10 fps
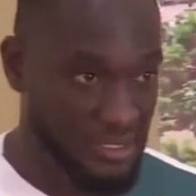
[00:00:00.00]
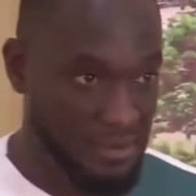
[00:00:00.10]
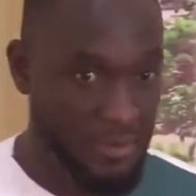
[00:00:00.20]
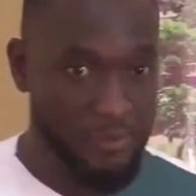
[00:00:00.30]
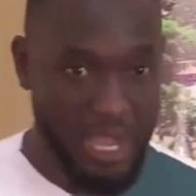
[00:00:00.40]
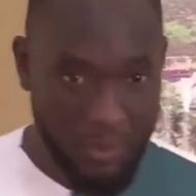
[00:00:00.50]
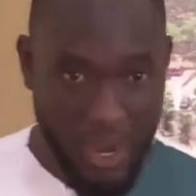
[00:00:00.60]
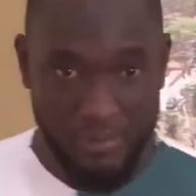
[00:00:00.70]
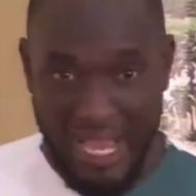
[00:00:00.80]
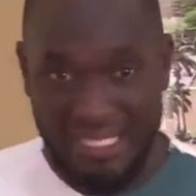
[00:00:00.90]
but we are where
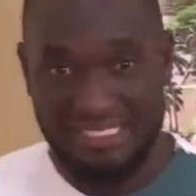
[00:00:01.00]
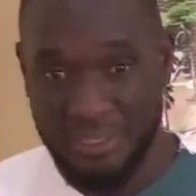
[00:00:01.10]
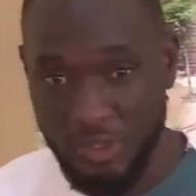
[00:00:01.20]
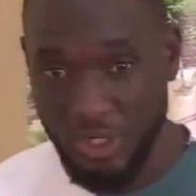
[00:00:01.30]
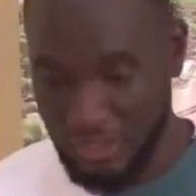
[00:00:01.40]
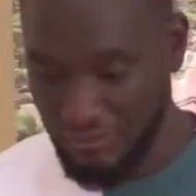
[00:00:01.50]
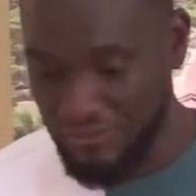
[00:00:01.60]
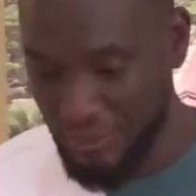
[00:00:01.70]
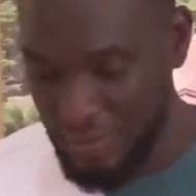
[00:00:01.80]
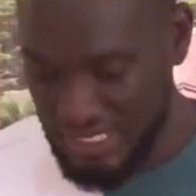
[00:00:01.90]
we are today because of
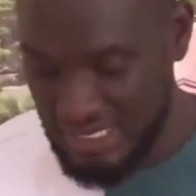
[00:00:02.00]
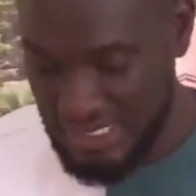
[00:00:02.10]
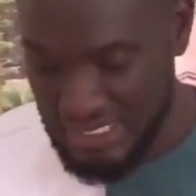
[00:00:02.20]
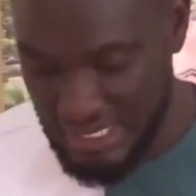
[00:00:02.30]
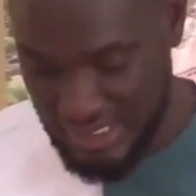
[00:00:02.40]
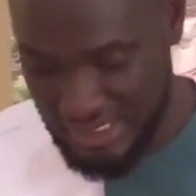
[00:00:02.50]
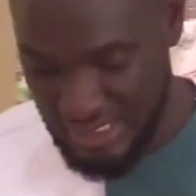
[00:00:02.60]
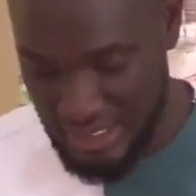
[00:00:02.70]
information seekers.